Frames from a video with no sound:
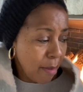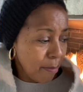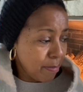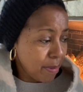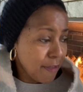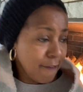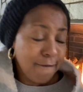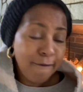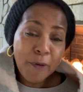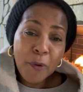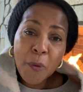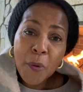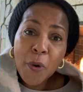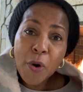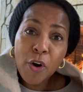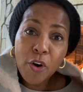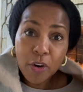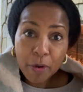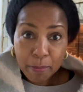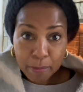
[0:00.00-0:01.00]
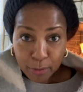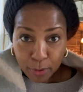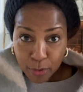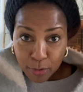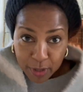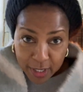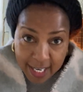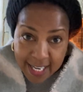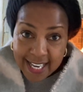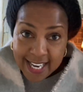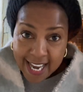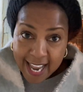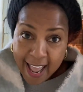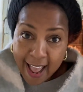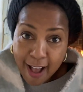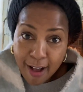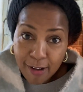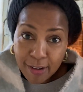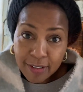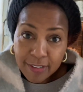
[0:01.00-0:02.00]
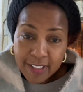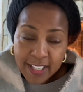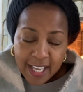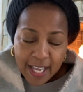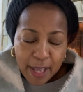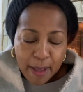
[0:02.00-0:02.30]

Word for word: before or broken now?